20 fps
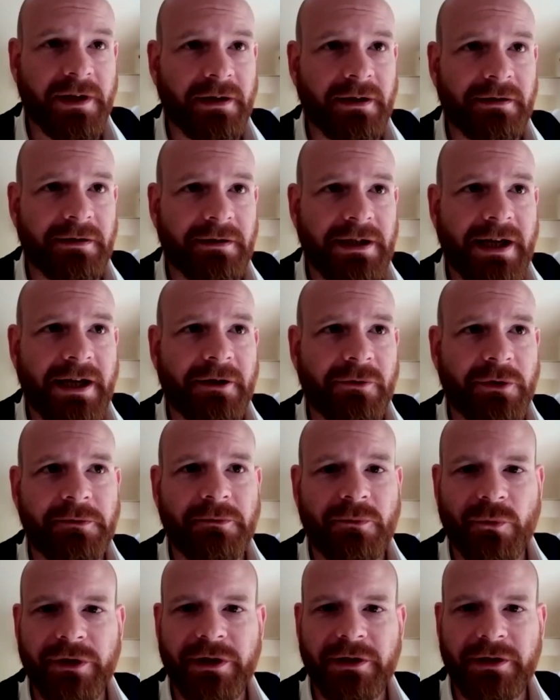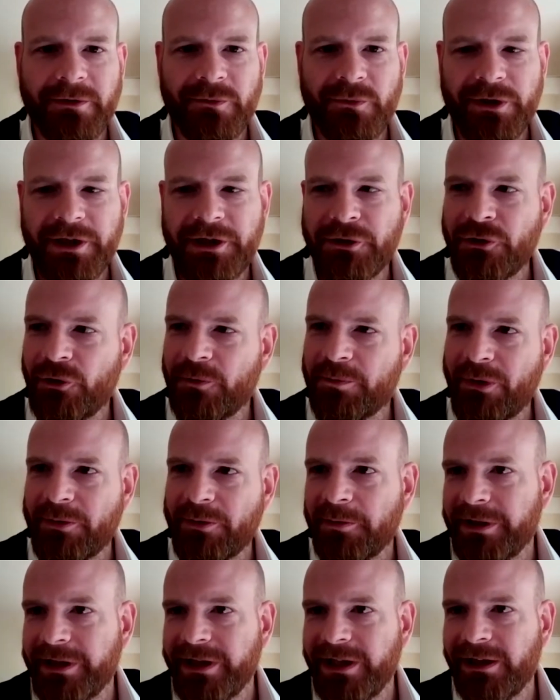something, yeah, we could all
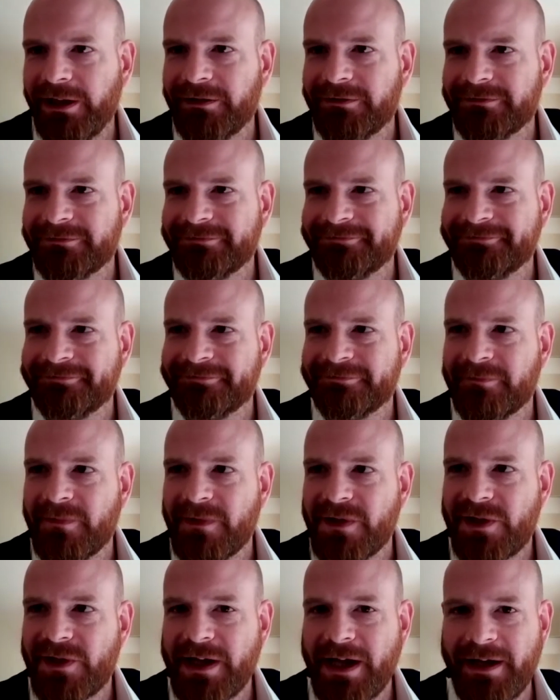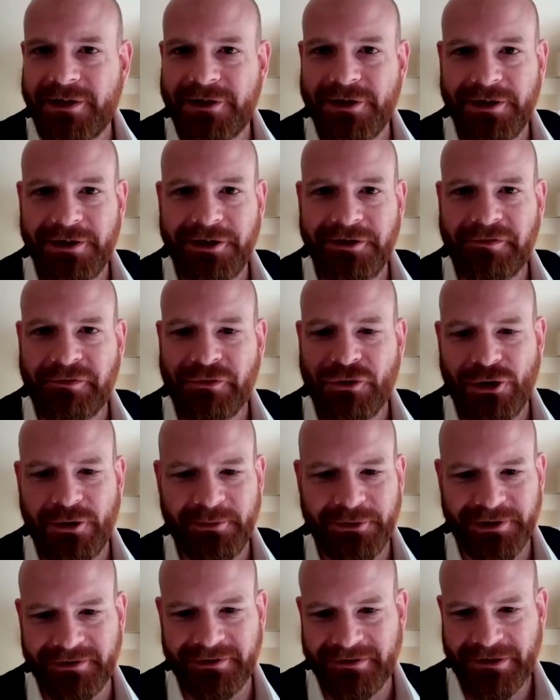probably stand to learn
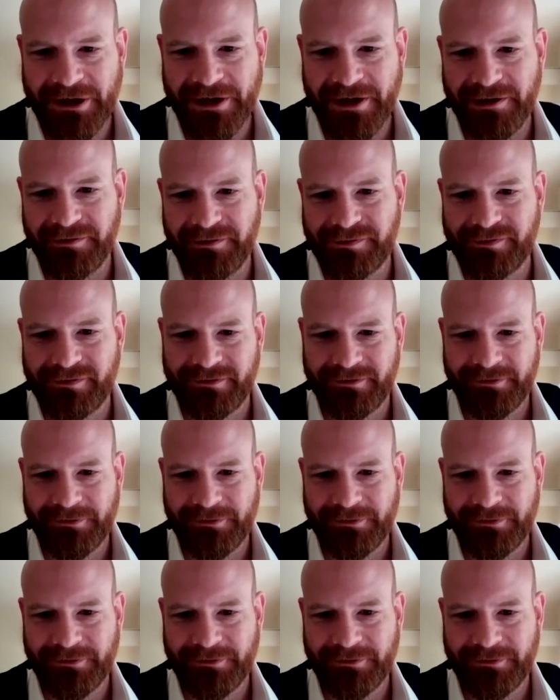from and kind of.